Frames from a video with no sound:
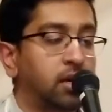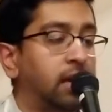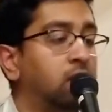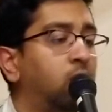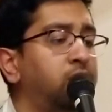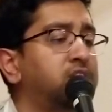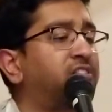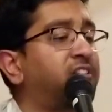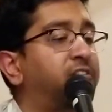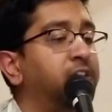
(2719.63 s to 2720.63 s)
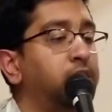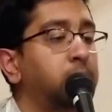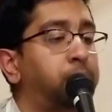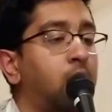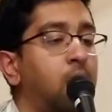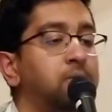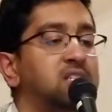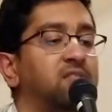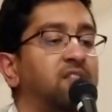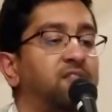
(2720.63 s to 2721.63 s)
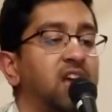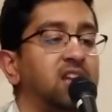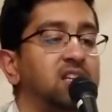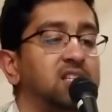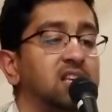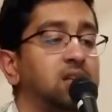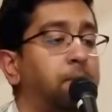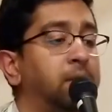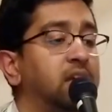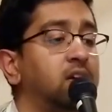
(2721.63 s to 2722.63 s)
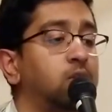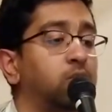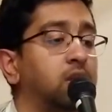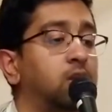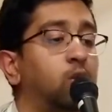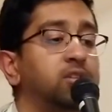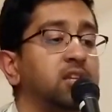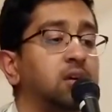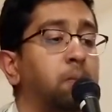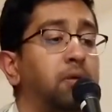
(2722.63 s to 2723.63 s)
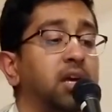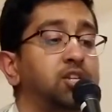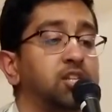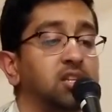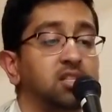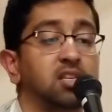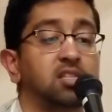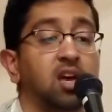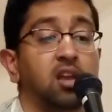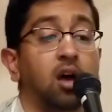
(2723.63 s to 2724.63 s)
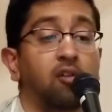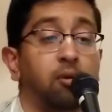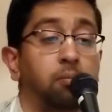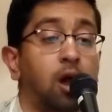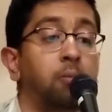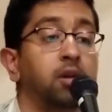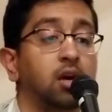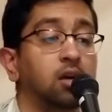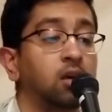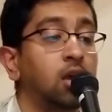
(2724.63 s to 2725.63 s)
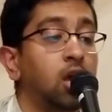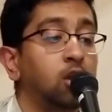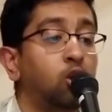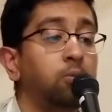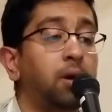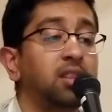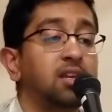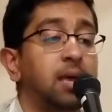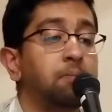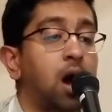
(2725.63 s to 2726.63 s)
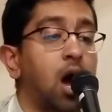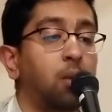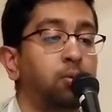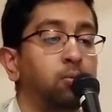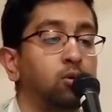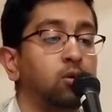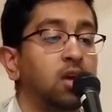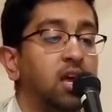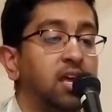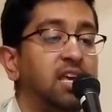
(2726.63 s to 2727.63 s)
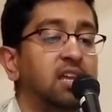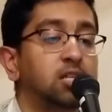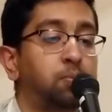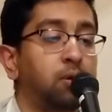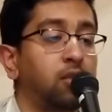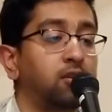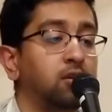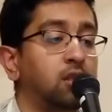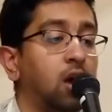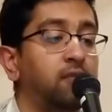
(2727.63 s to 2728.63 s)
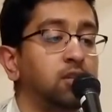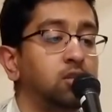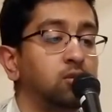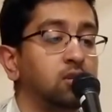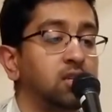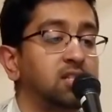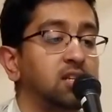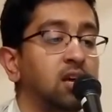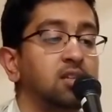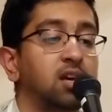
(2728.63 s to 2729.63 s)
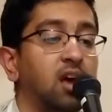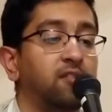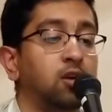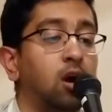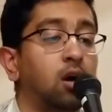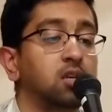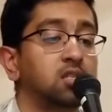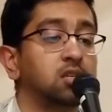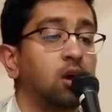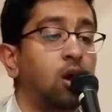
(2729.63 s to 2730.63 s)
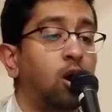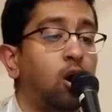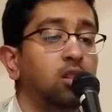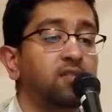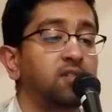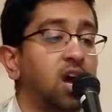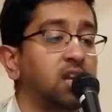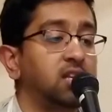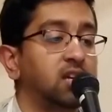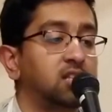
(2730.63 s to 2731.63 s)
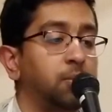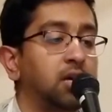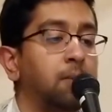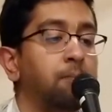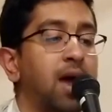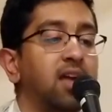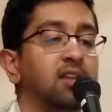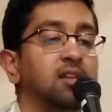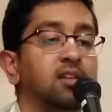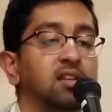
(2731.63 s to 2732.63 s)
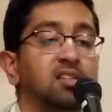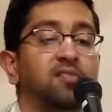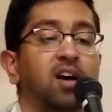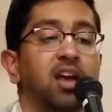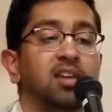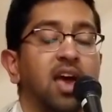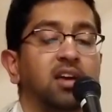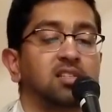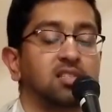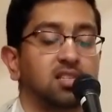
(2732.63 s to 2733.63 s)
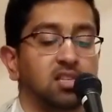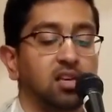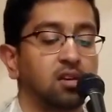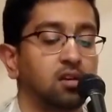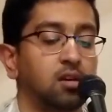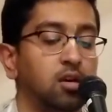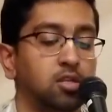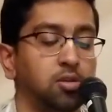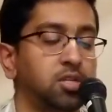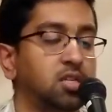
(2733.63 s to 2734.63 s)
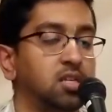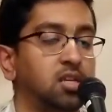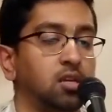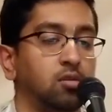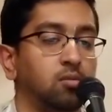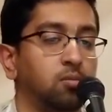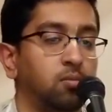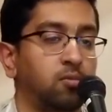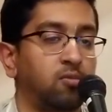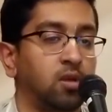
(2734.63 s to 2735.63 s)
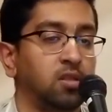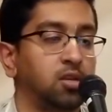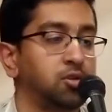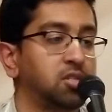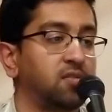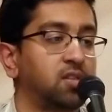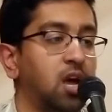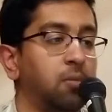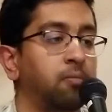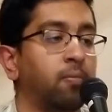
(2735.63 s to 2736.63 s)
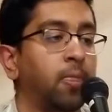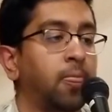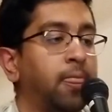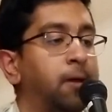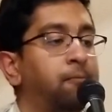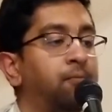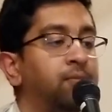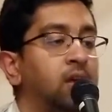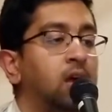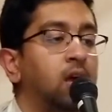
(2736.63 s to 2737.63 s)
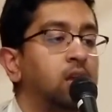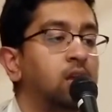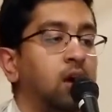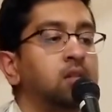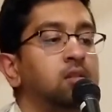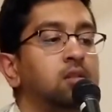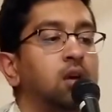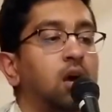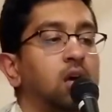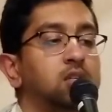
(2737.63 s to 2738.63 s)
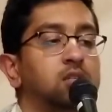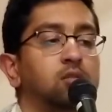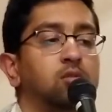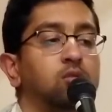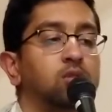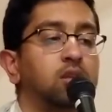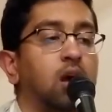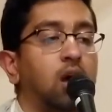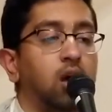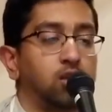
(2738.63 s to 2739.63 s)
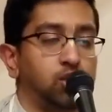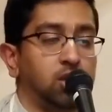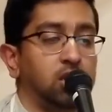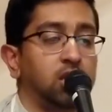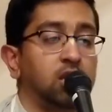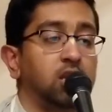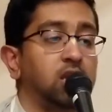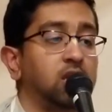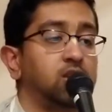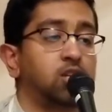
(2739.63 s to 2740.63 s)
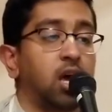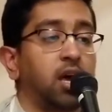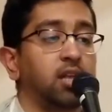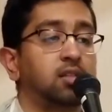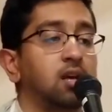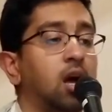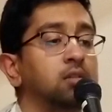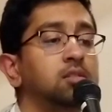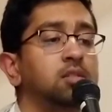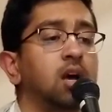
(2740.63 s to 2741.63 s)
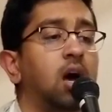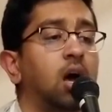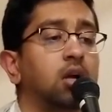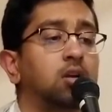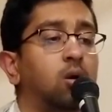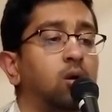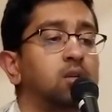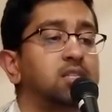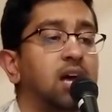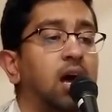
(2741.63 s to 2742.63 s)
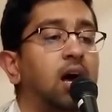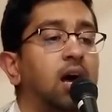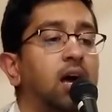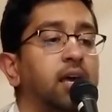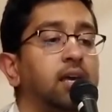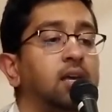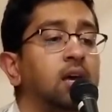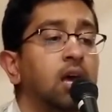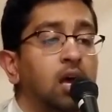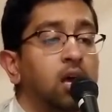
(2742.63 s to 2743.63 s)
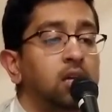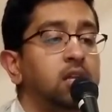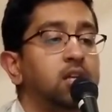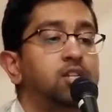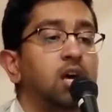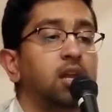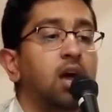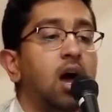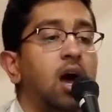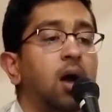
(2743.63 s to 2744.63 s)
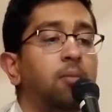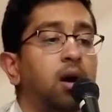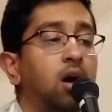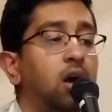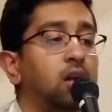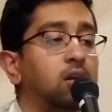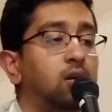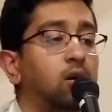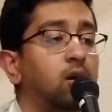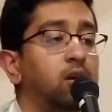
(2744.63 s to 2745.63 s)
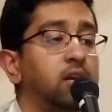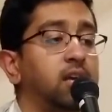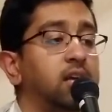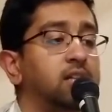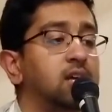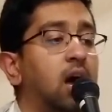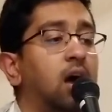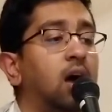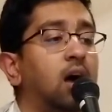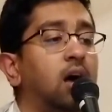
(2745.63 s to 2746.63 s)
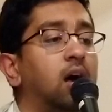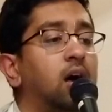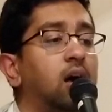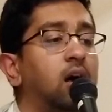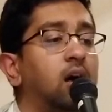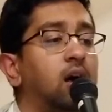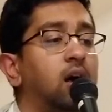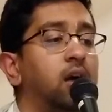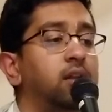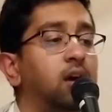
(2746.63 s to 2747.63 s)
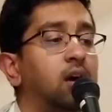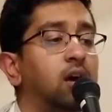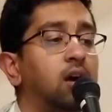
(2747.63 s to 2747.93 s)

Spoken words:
In order to fulfill the promise of the Vedas, he has appeared with a golden complexion as the son of a Brahmana. Known by the name Mahaprabhu, he He and his brother, the Avadut Nityananda, have caused all of Nadia to become maddened in divine ecstasy. So I'll just continue in the interest of time. Nanda Sutta Jini Chaitanya Gosai Nijanama Kori Dhana.